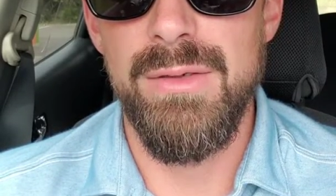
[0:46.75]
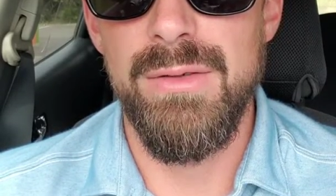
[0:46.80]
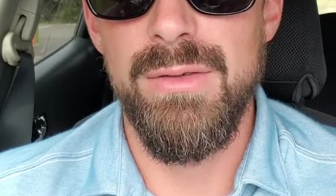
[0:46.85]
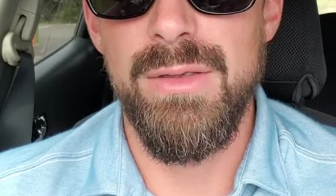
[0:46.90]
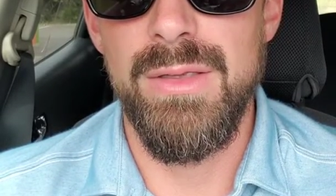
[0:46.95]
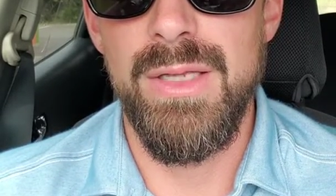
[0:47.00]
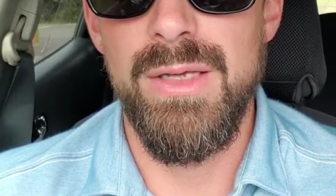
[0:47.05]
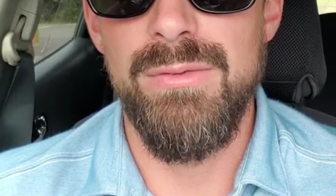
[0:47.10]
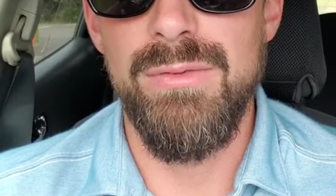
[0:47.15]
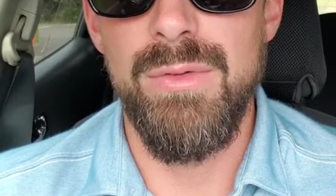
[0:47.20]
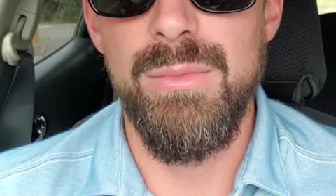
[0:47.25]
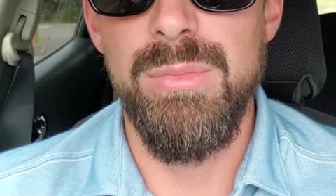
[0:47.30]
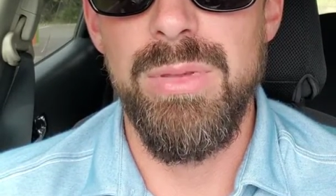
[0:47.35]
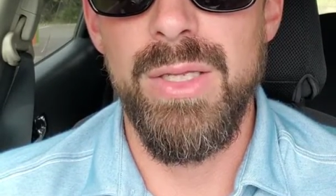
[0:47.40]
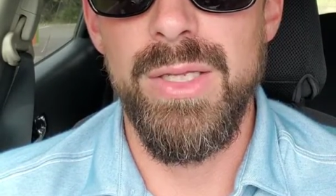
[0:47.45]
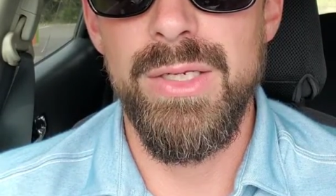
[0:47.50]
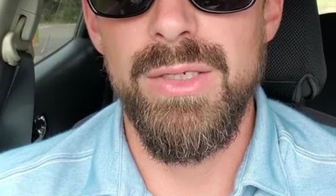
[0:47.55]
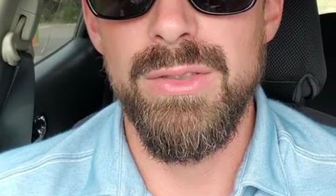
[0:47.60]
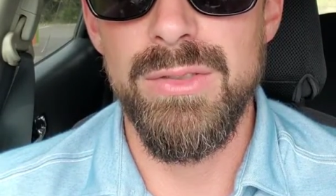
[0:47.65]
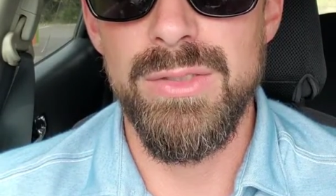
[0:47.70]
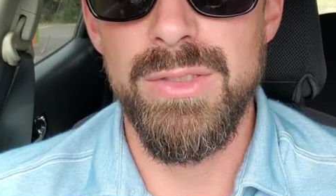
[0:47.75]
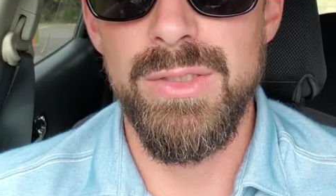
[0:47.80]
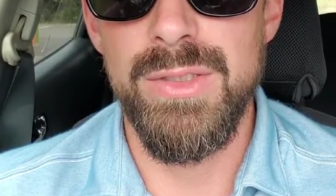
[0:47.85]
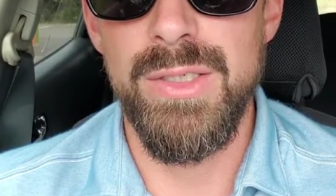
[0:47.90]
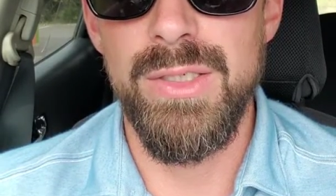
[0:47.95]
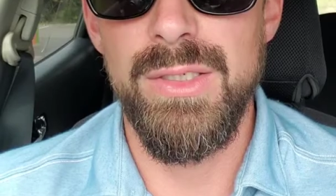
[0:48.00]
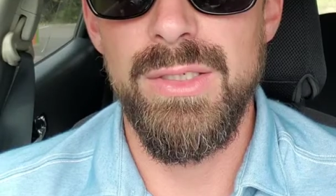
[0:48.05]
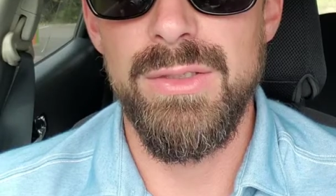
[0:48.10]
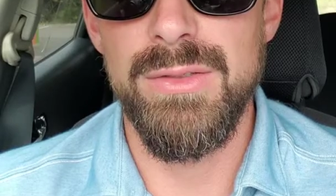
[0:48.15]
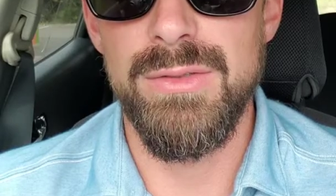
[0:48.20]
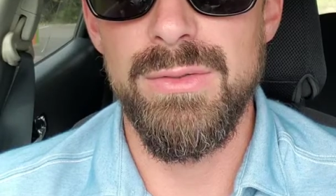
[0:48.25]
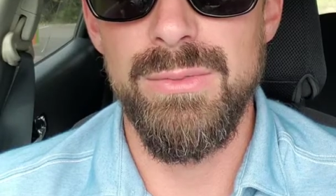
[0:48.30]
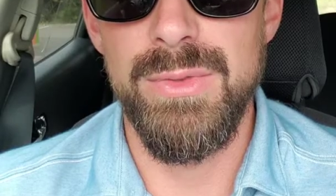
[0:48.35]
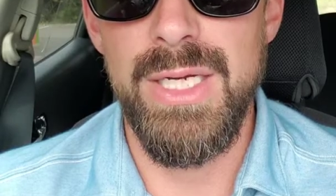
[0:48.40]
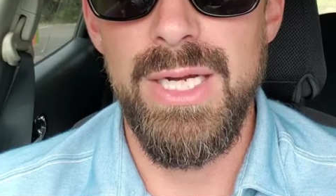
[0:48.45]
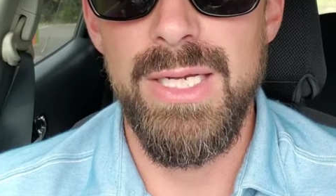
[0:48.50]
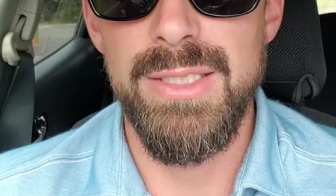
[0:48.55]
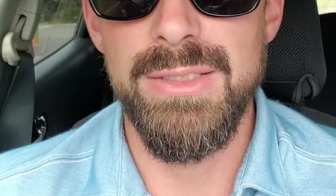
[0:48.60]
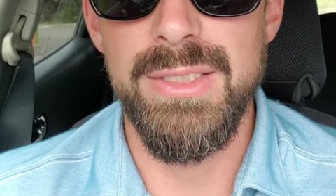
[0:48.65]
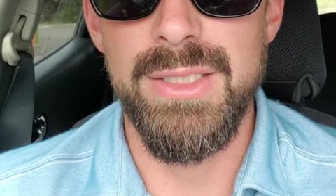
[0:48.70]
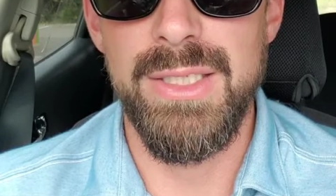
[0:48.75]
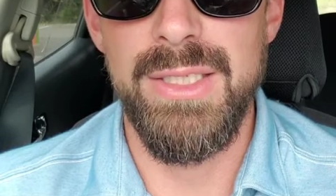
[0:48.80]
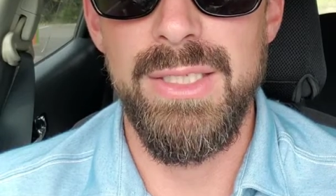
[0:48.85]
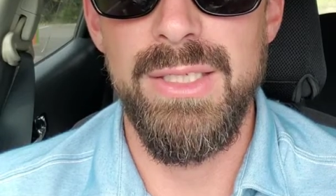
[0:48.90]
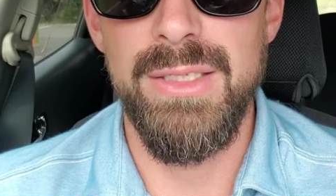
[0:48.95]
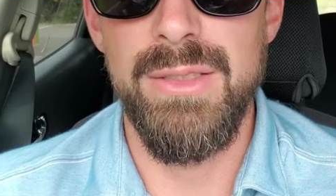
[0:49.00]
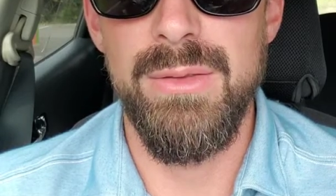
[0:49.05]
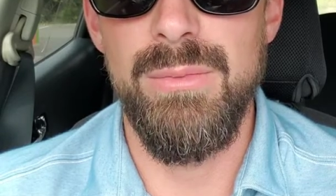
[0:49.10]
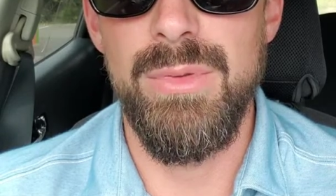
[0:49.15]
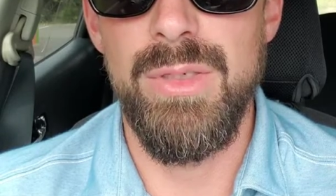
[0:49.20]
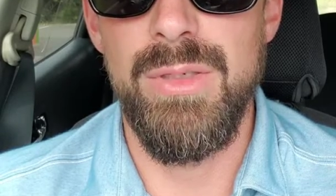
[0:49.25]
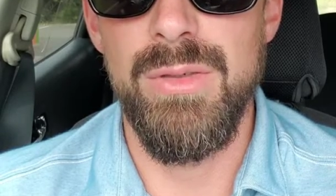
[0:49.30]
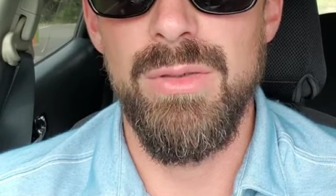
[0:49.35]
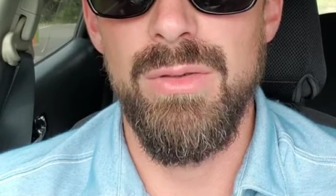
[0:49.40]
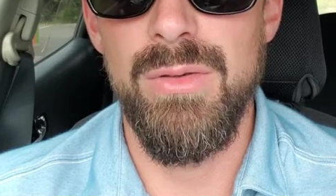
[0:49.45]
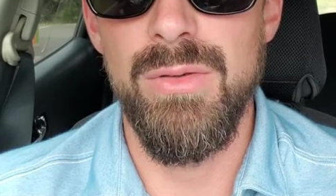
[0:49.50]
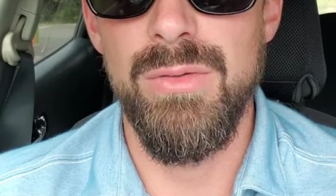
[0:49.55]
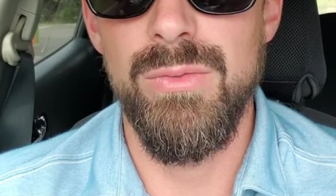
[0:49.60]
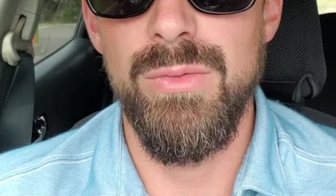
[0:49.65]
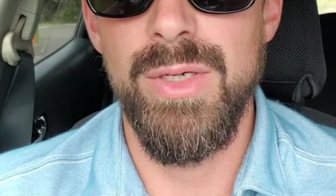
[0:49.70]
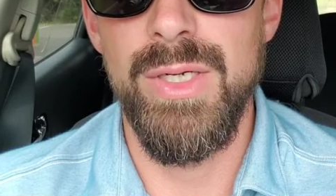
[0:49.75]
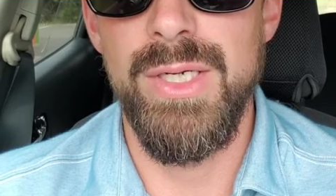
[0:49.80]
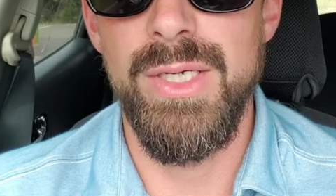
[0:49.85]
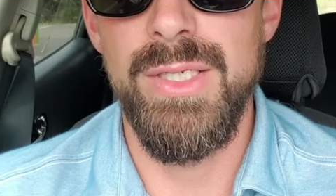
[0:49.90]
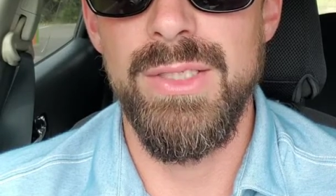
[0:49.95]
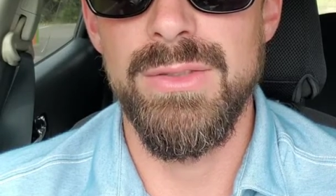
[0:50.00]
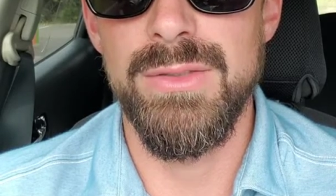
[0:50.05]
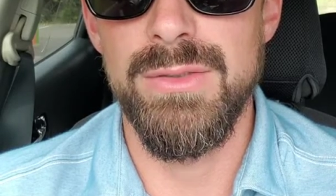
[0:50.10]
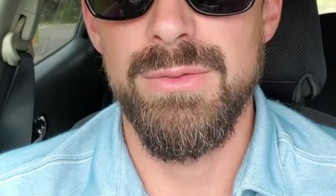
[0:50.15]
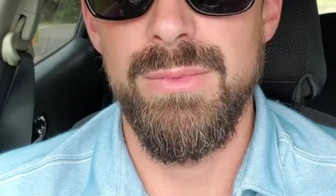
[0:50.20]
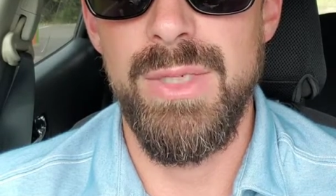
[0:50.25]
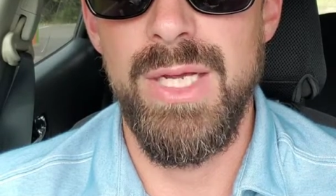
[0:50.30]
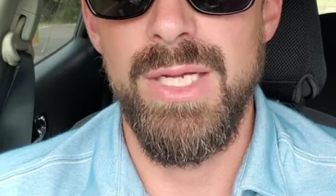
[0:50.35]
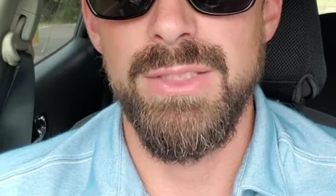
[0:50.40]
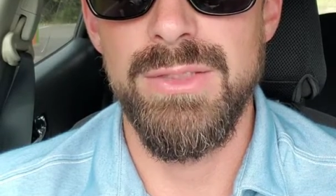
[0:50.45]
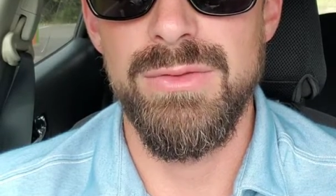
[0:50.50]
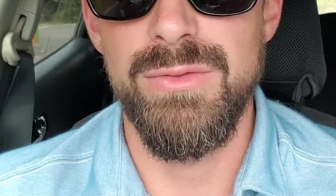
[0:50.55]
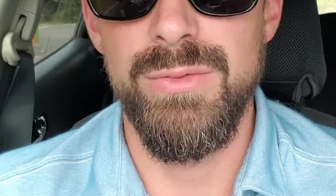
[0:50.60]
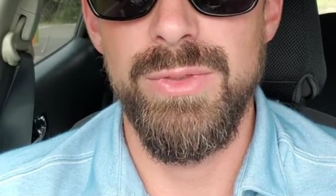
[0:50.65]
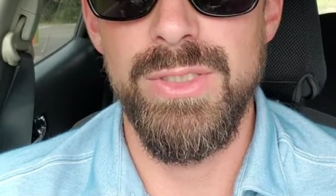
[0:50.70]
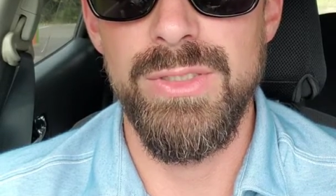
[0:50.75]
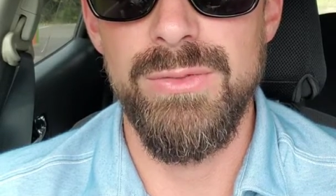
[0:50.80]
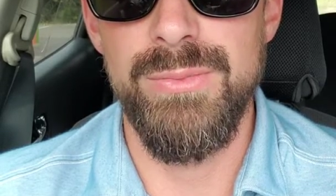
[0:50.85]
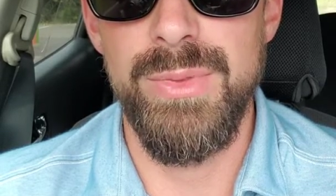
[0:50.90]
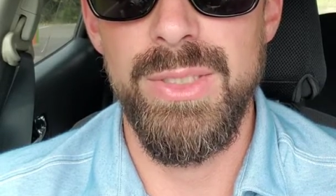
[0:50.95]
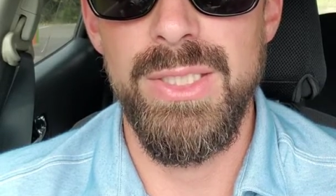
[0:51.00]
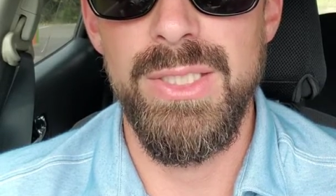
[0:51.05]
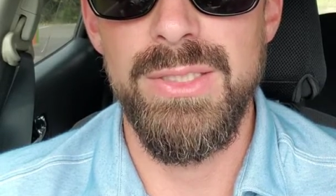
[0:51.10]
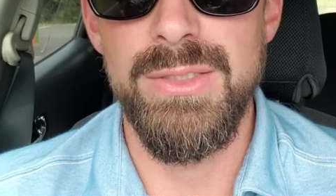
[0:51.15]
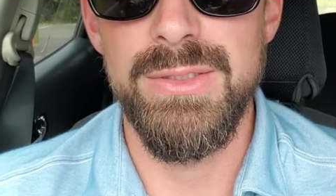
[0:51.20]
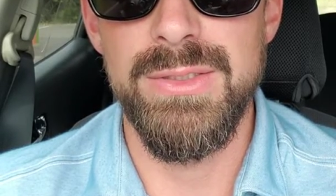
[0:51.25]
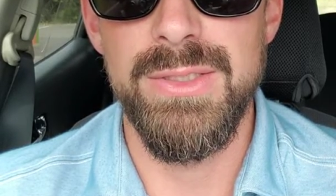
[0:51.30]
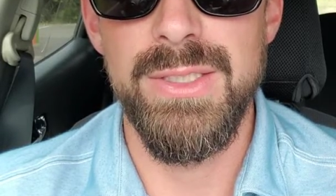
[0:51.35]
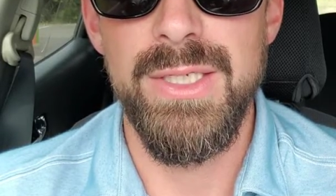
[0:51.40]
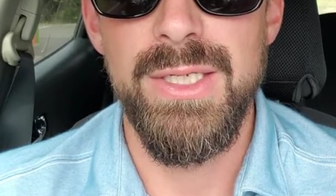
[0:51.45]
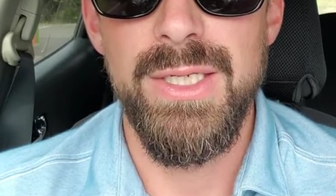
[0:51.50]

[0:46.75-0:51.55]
level players in there and some guys that can hit the ball a long way and some high swing speeds.